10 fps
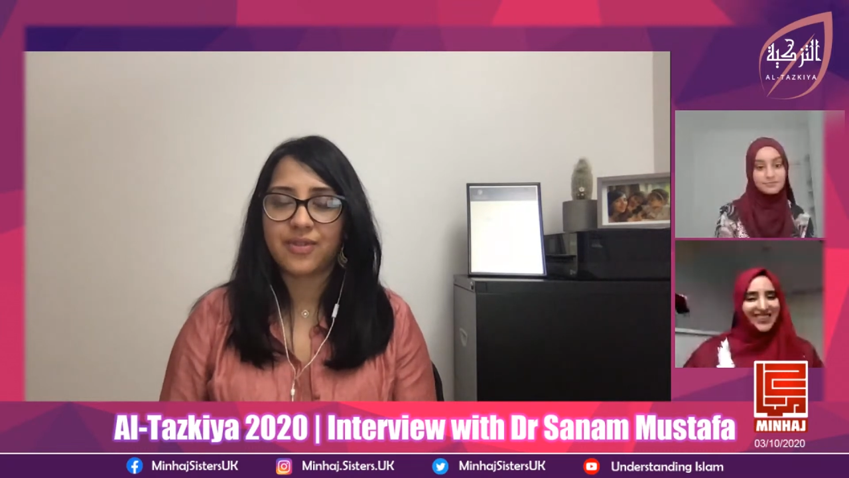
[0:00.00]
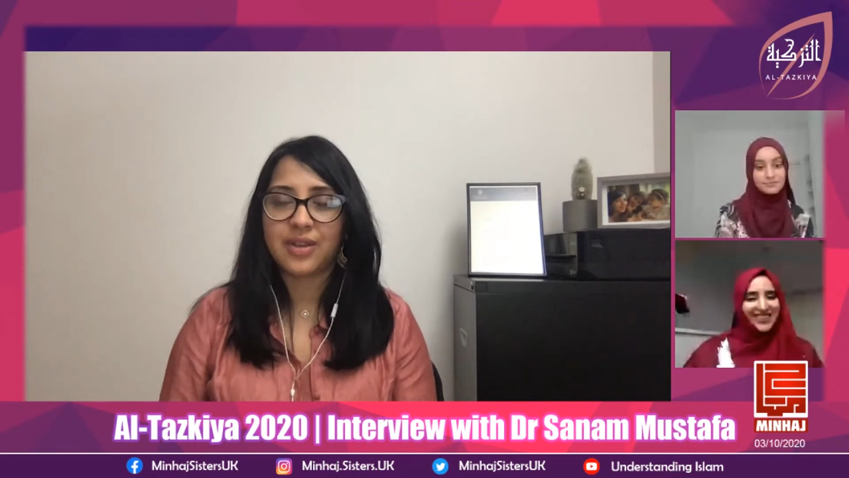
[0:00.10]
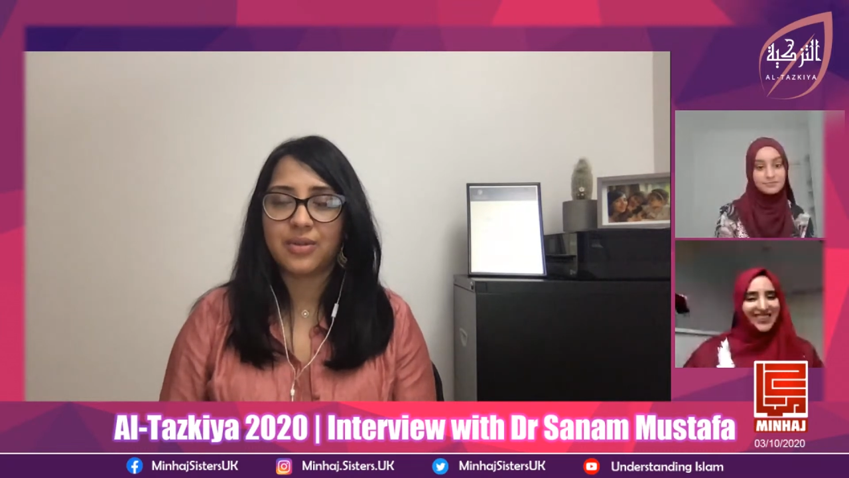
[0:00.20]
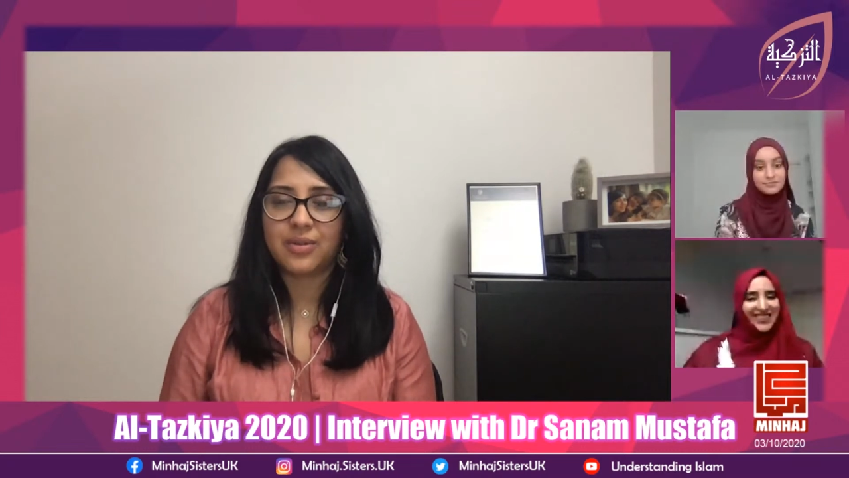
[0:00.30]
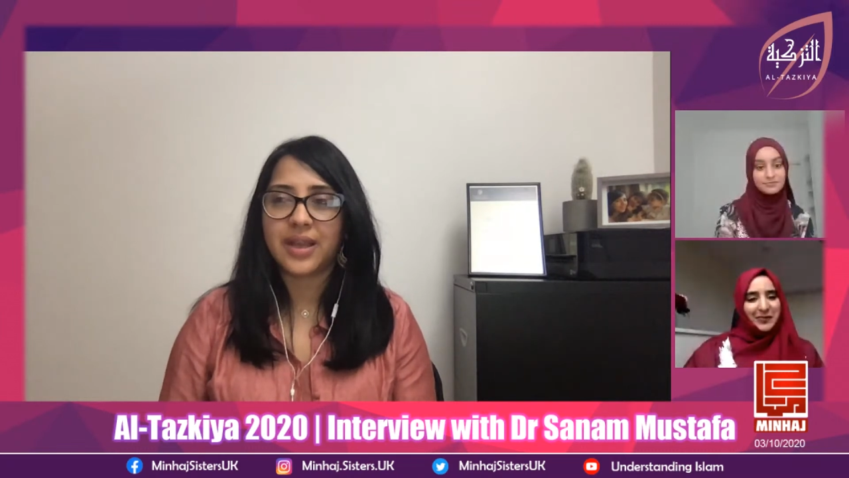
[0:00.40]

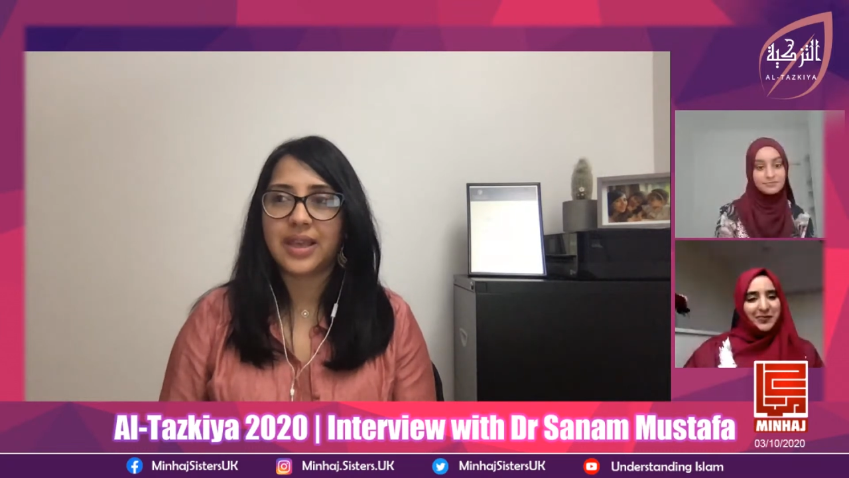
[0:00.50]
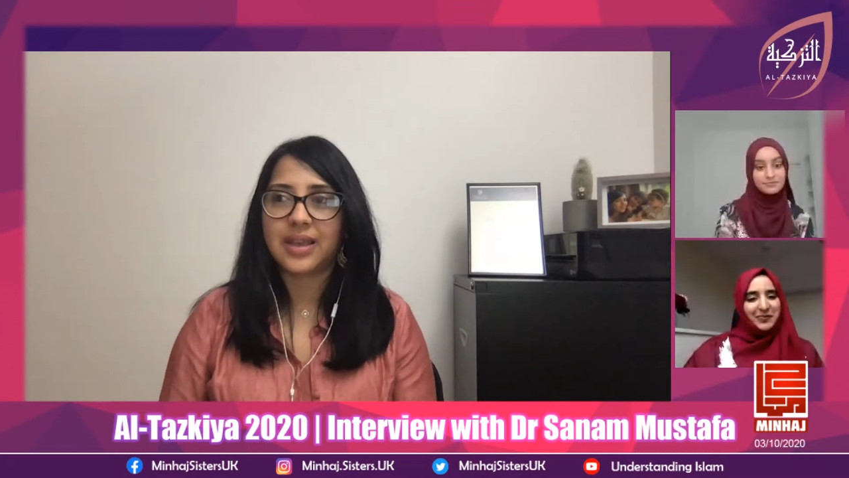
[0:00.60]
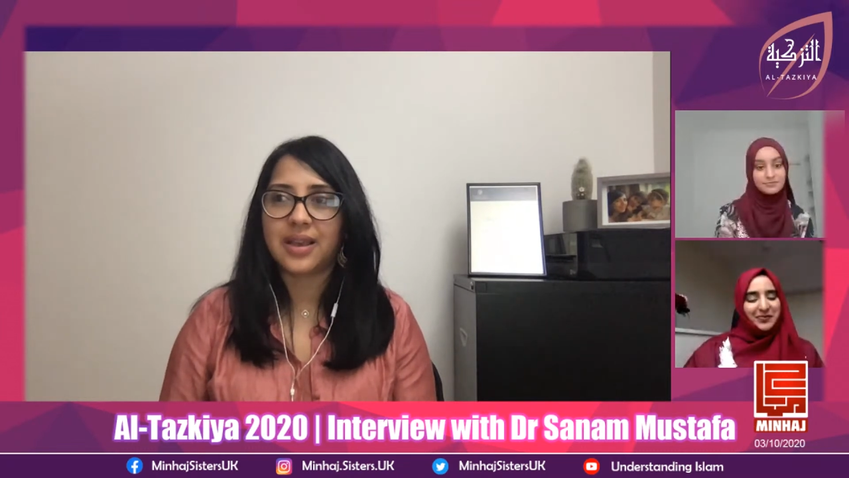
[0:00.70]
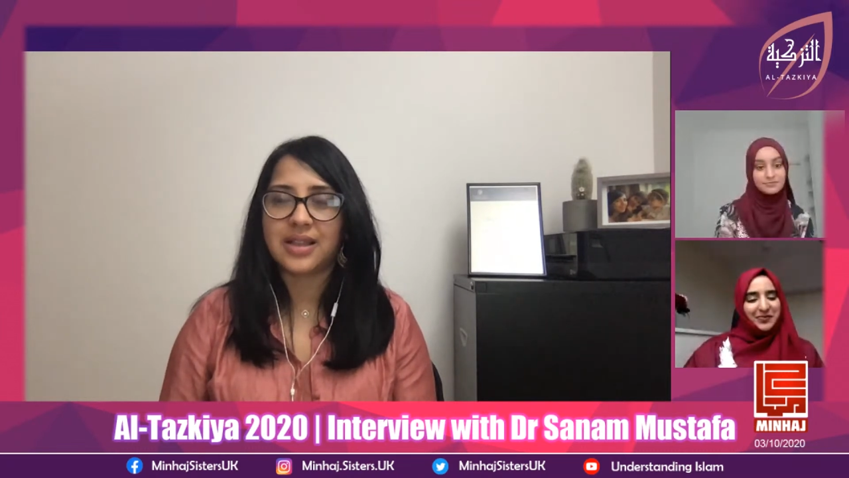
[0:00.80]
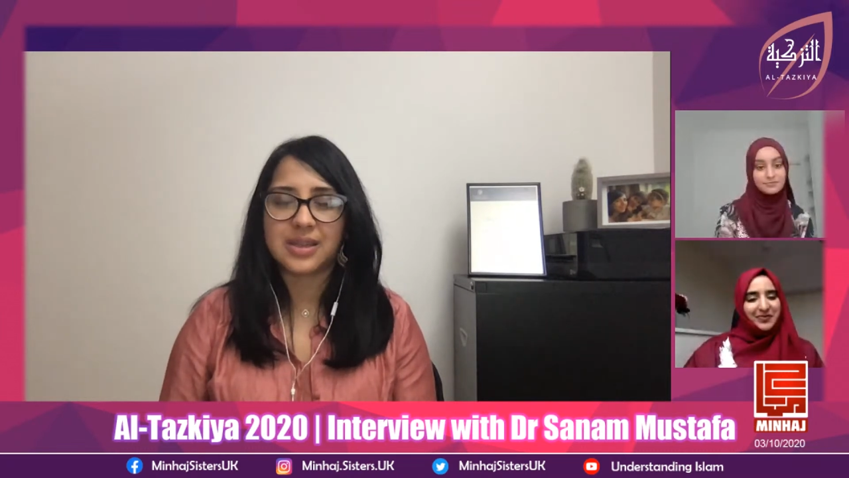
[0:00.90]
feel
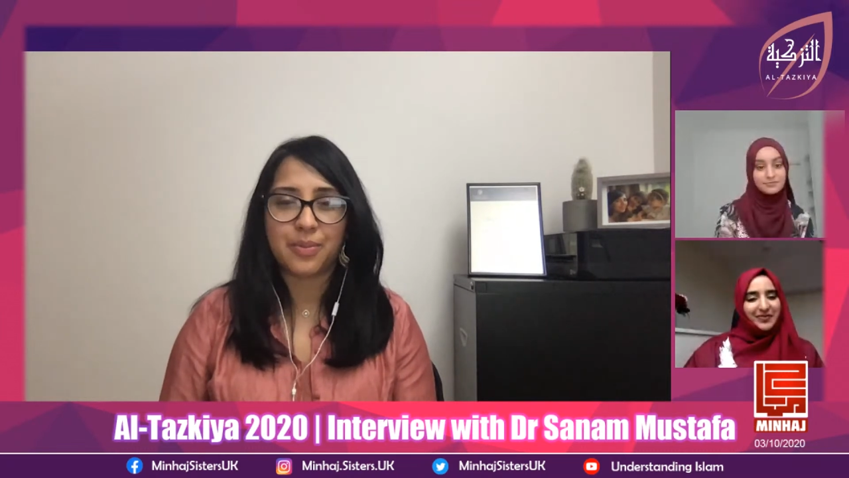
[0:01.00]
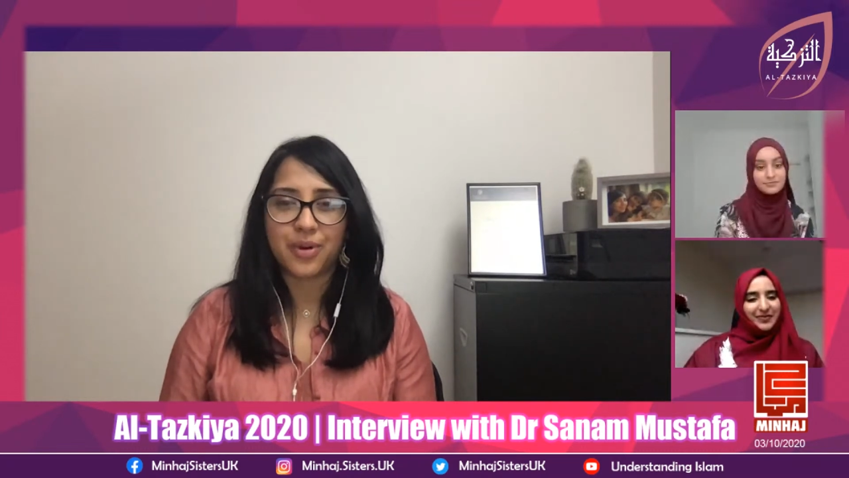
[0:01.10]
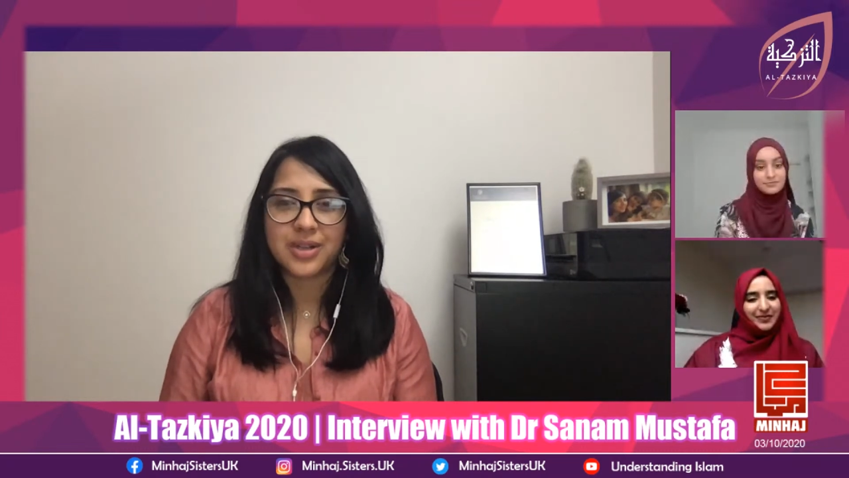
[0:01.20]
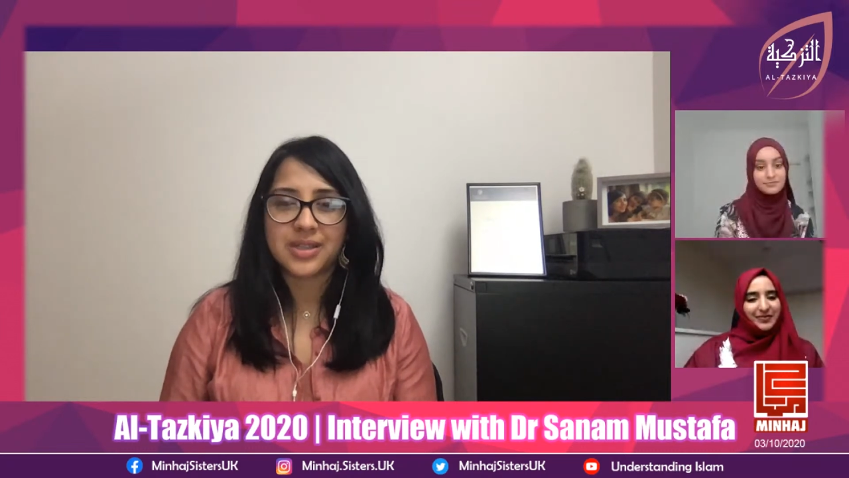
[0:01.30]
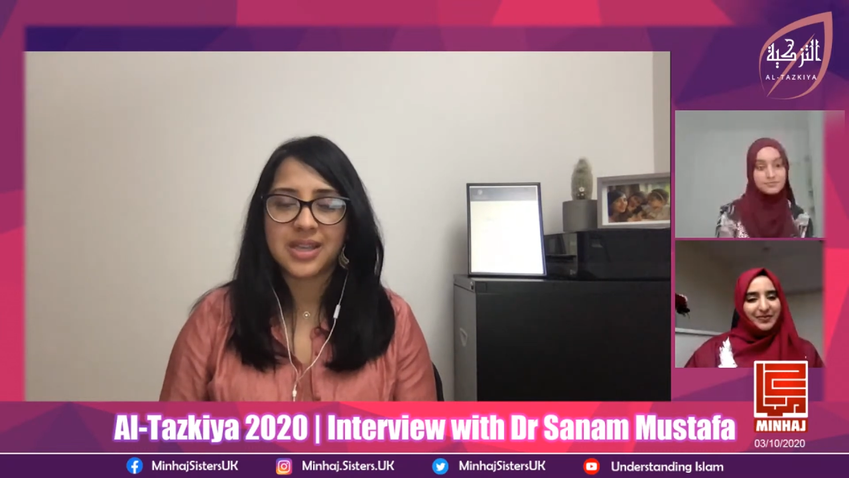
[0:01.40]
like it's a
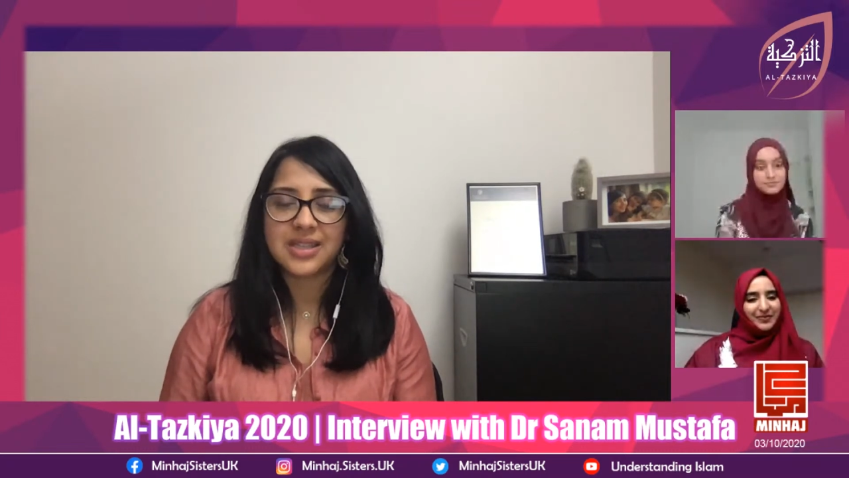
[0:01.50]
burden.